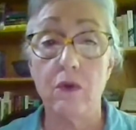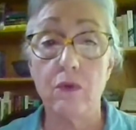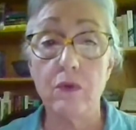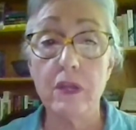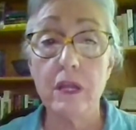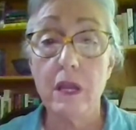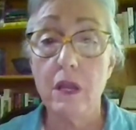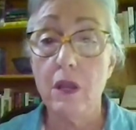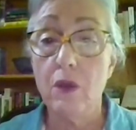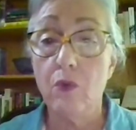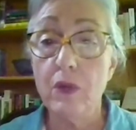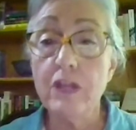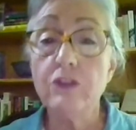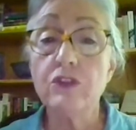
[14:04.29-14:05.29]
We
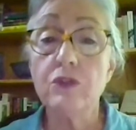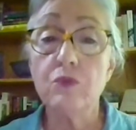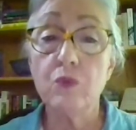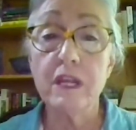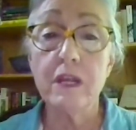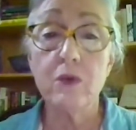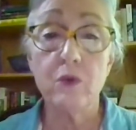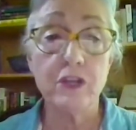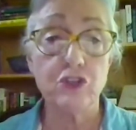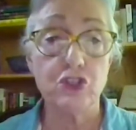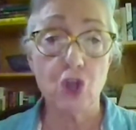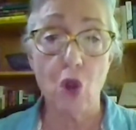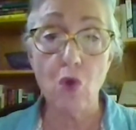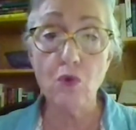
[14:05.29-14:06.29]

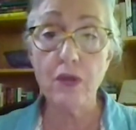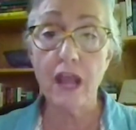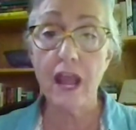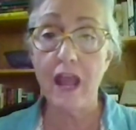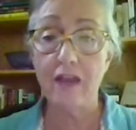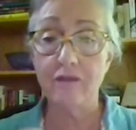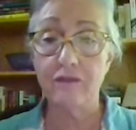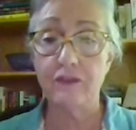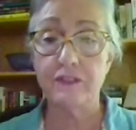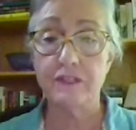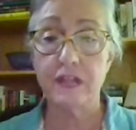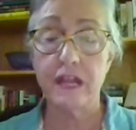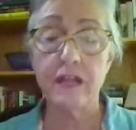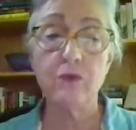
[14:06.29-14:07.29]
don't have the
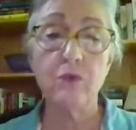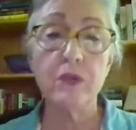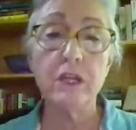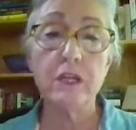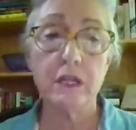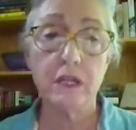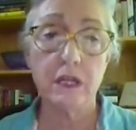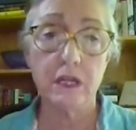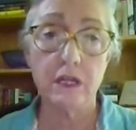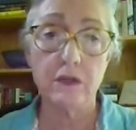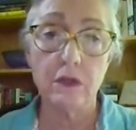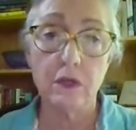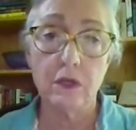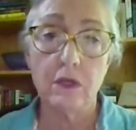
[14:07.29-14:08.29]
data we need